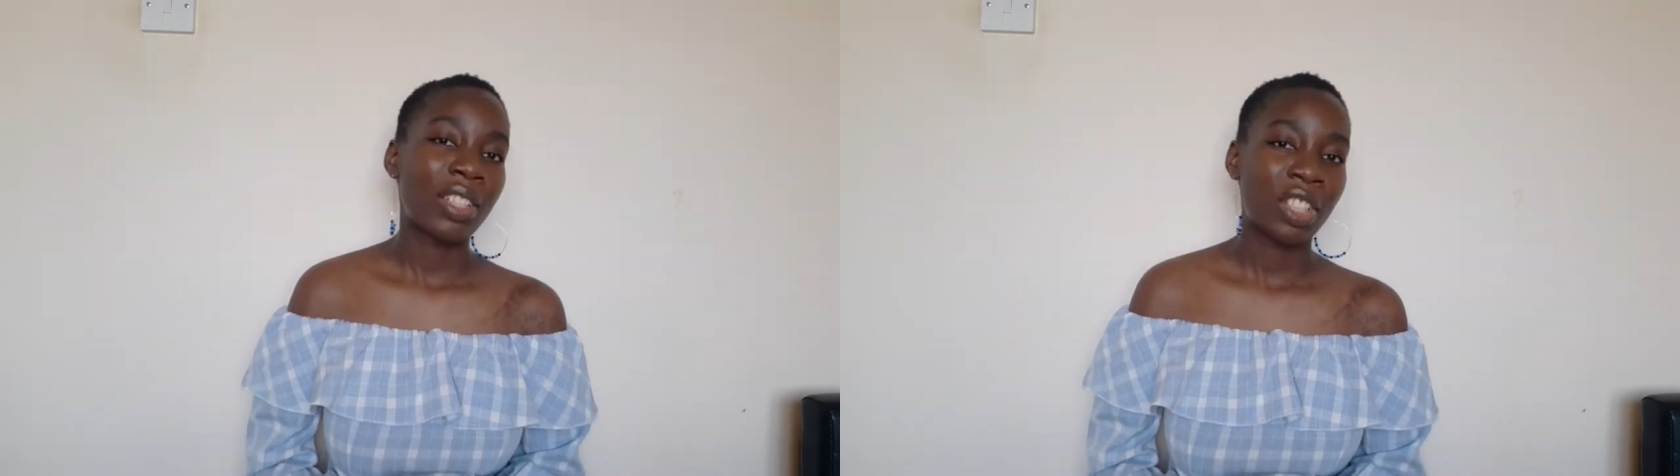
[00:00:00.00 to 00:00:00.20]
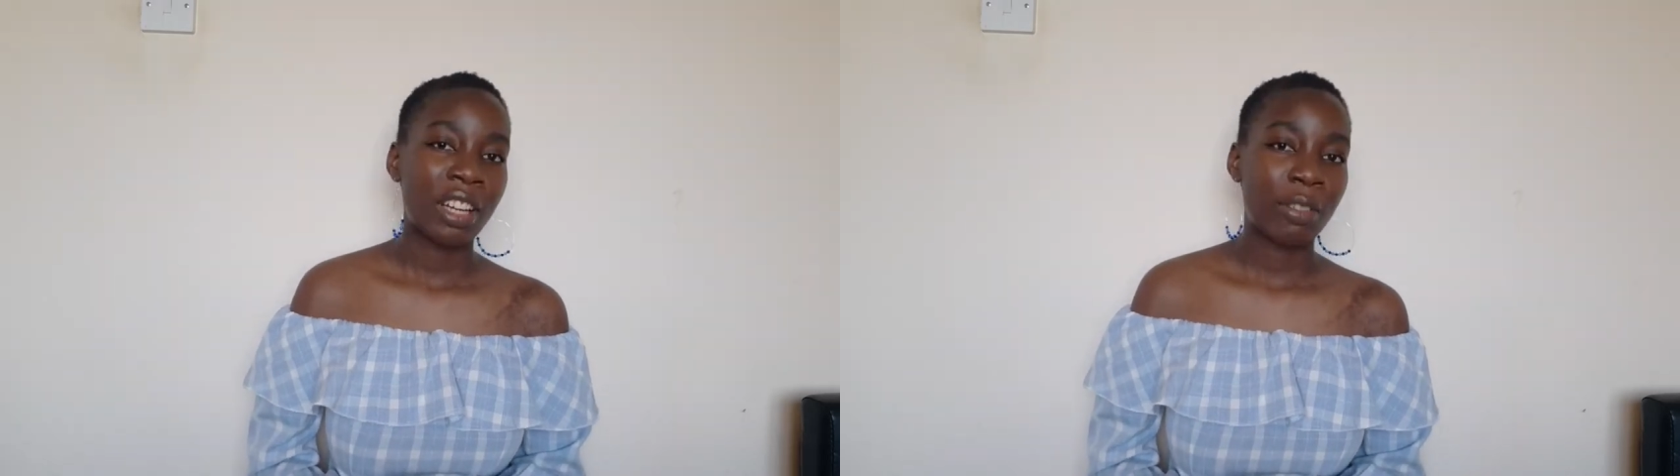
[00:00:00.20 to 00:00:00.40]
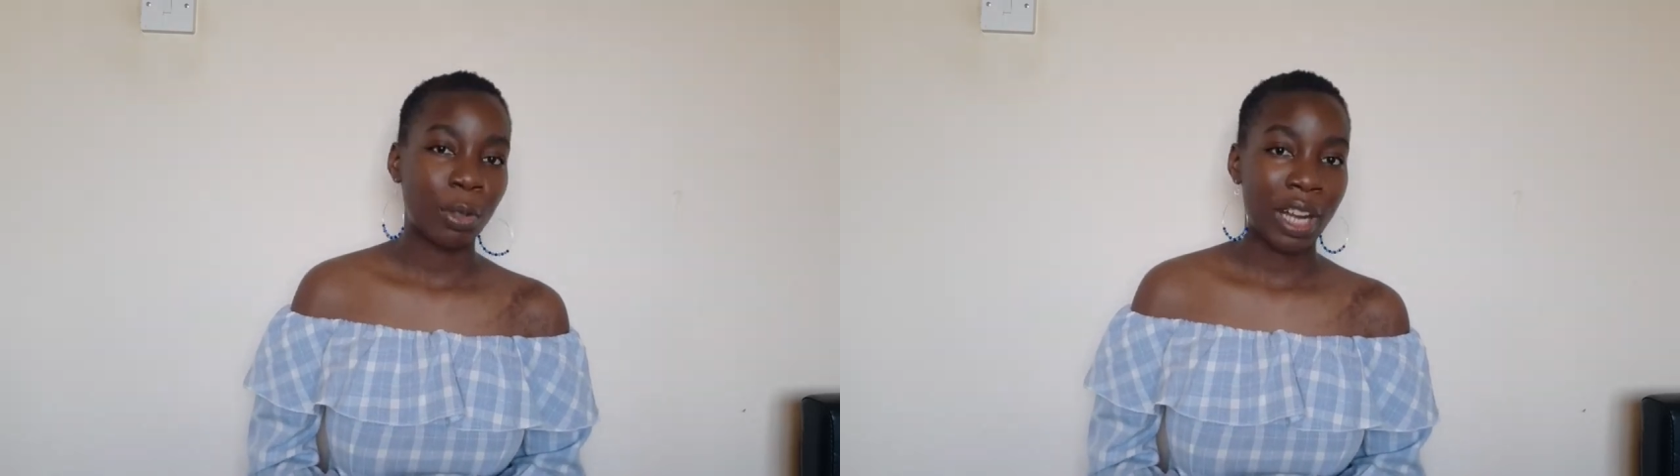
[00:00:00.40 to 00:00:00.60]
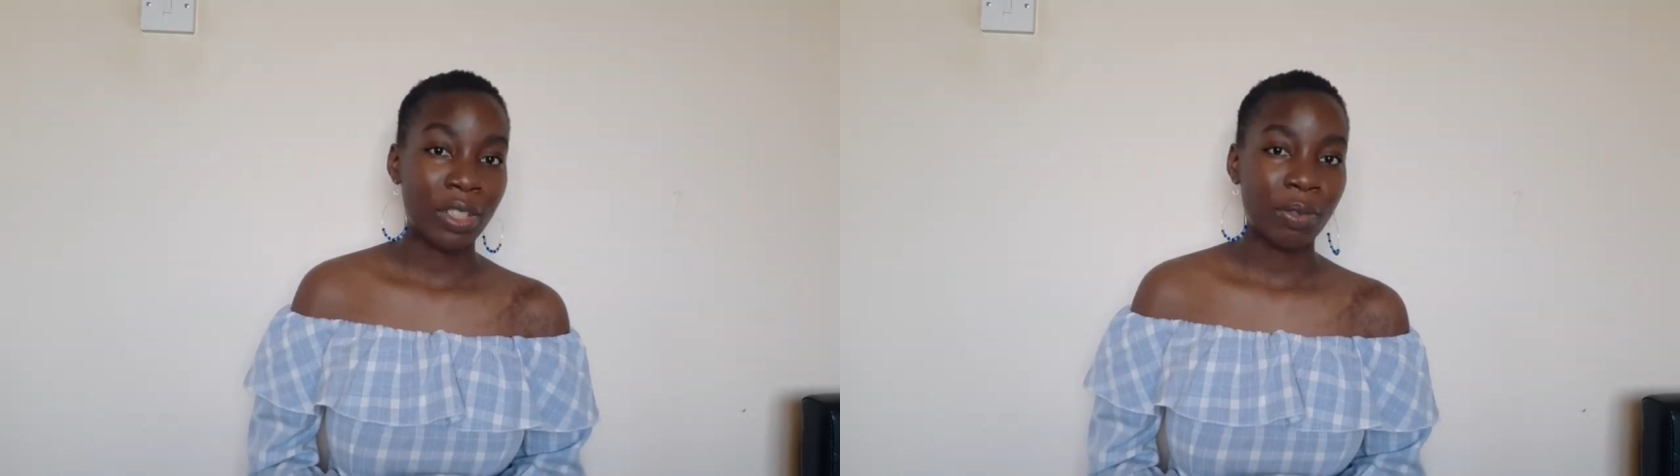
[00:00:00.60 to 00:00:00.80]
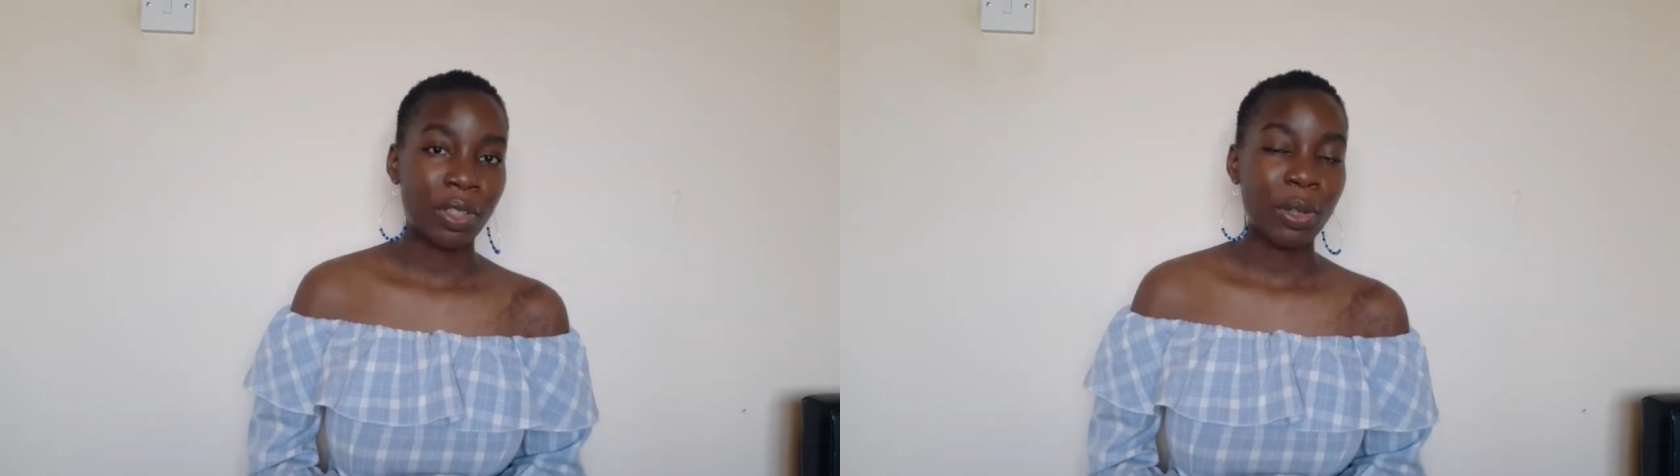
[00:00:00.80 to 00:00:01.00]
share of
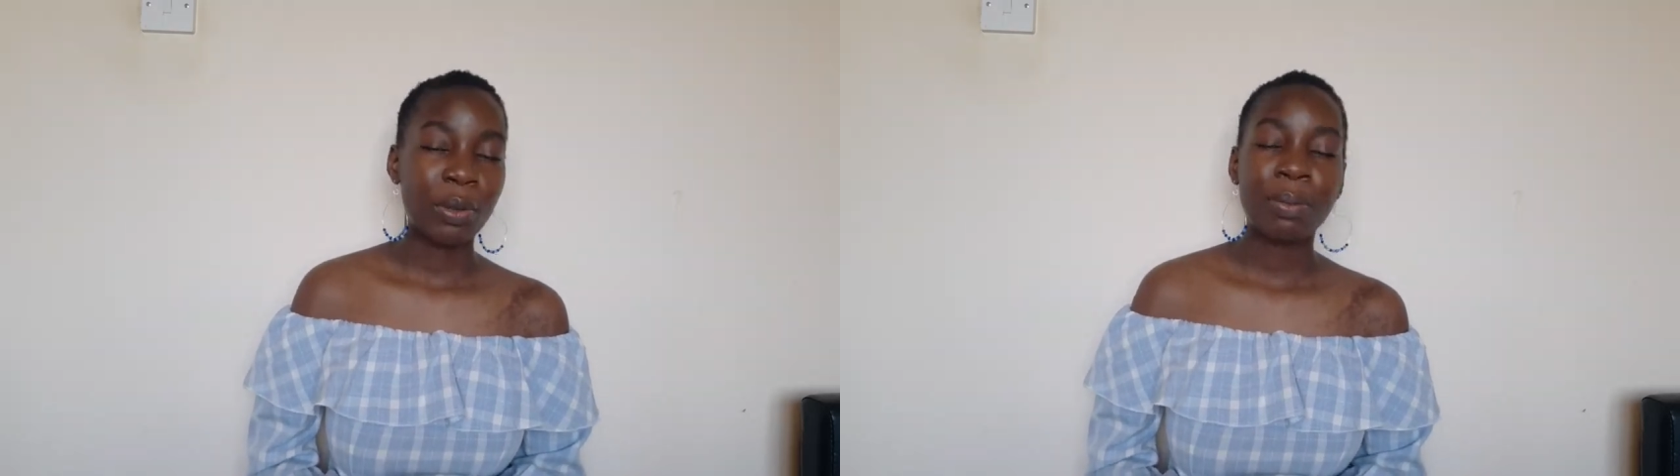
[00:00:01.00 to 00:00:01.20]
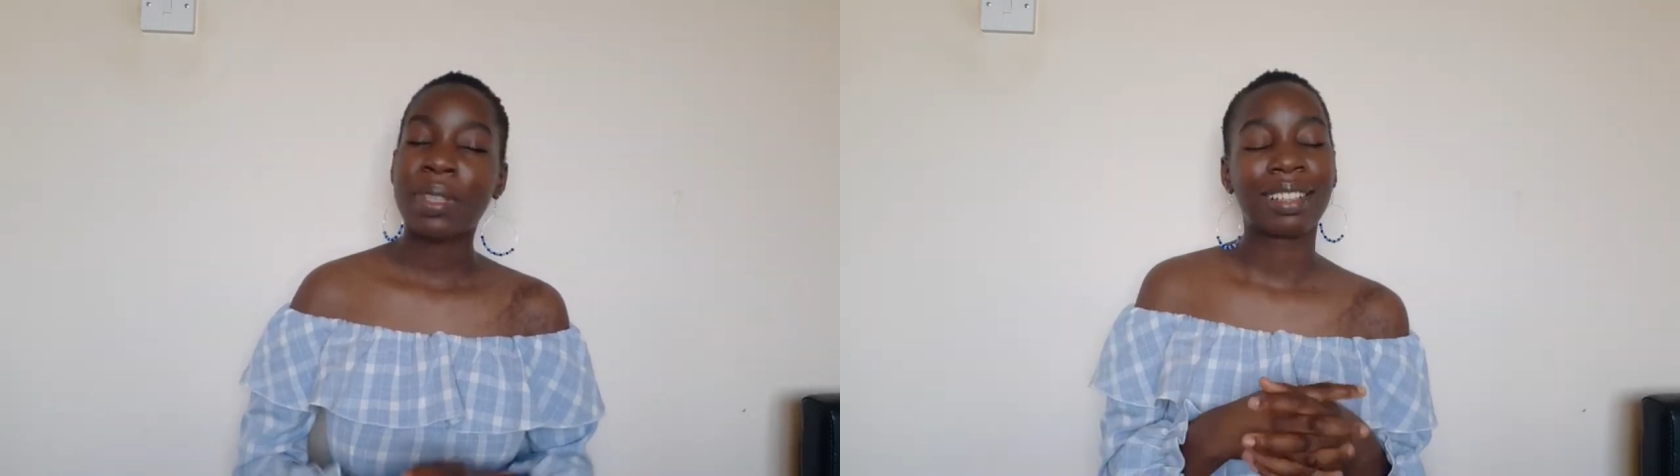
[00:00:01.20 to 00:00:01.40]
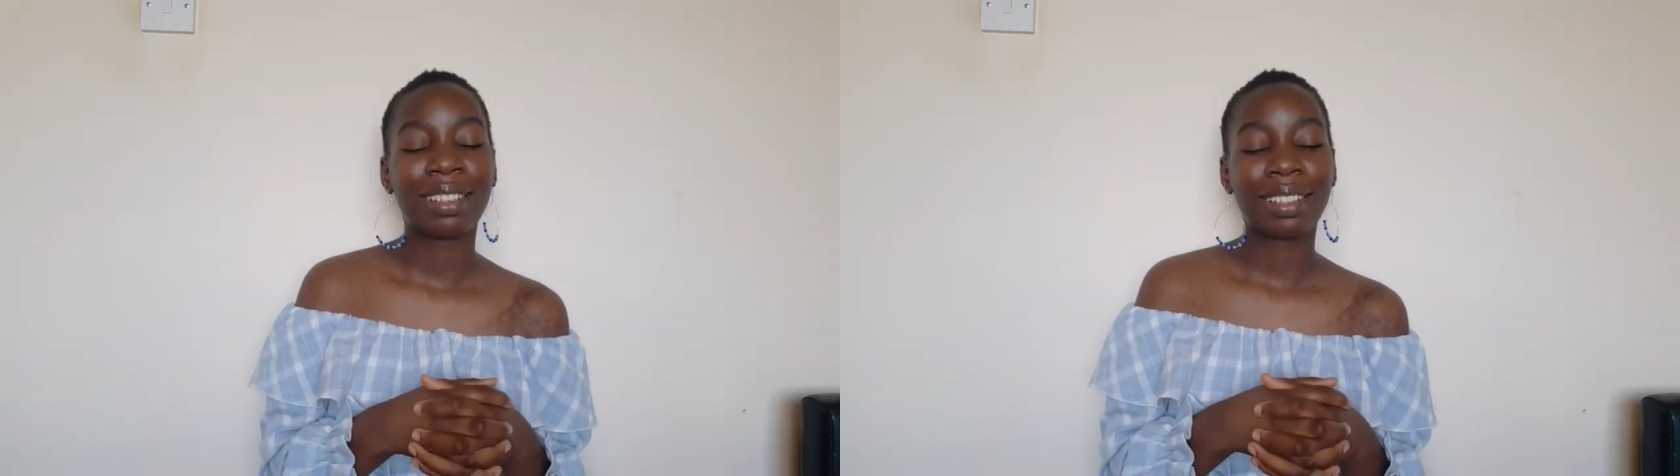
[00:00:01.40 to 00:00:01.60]
trash films,